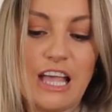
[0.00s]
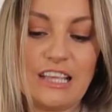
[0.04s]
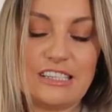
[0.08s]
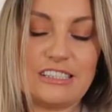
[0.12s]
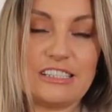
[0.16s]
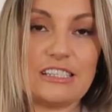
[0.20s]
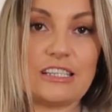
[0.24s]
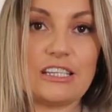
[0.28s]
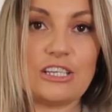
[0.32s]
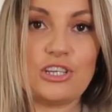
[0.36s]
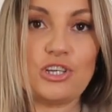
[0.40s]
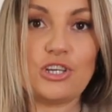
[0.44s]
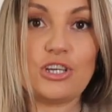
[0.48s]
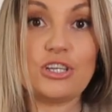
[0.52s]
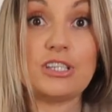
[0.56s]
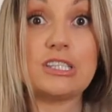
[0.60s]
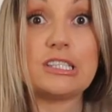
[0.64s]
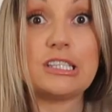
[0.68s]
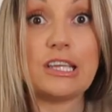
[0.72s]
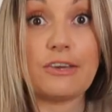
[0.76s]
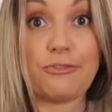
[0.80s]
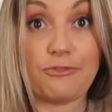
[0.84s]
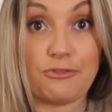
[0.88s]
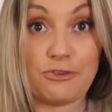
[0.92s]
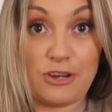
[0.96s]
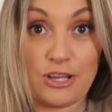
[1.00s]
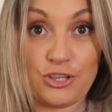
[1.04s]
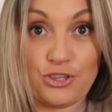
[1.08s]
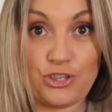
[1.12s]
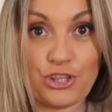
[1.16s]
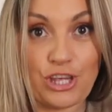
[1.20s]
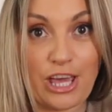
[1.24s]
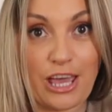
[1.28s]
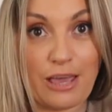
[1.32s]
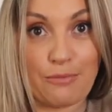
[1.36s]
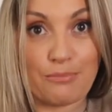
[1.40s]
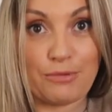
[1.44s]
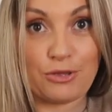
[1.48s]
so that you could
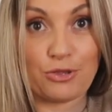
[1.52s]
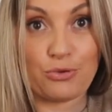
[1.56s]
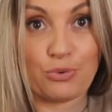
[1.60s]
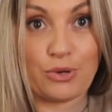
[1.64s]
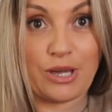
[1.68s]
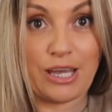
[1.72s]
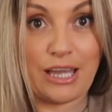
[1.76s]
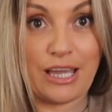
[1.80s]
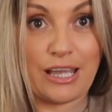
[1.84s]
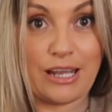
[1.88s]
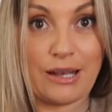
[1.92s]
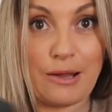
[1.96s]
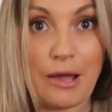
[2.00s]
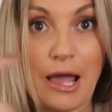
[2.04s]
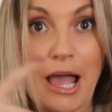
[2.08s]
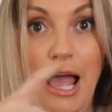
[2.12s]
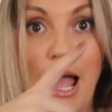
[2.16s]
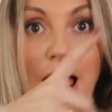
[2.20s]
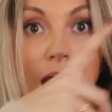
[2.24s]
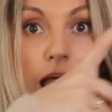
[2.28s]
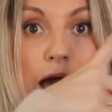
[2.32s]
differentiate between